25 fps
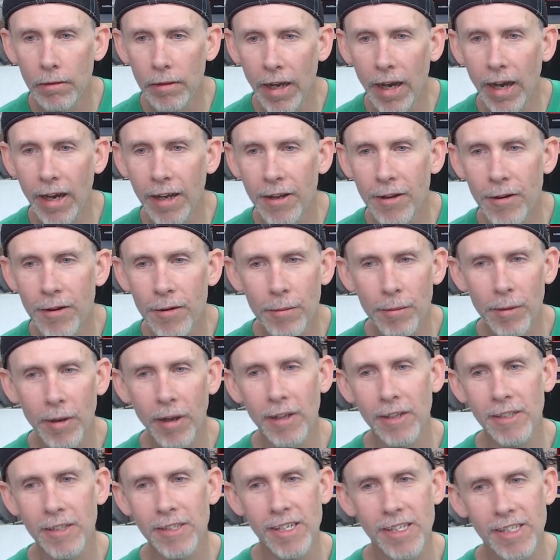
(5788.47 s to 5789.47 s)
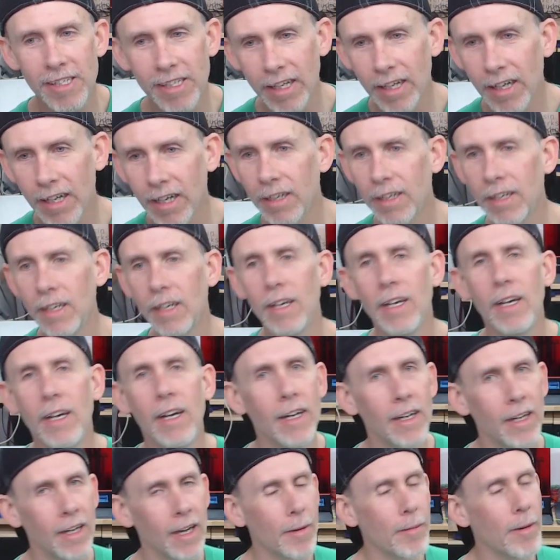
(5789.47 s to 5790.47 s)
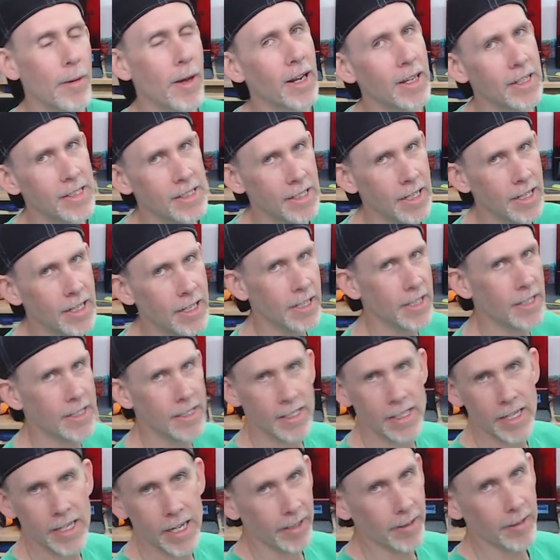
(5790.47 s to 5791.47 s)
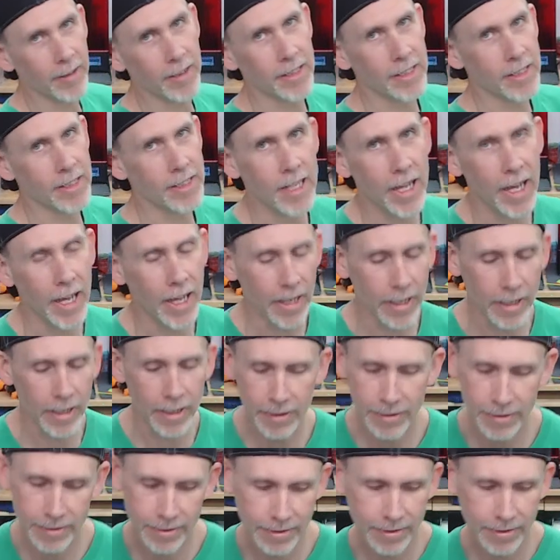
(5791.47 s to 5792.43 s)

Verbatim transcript: Yeah, you apologize. Yeah, how about I send you a sticker instead?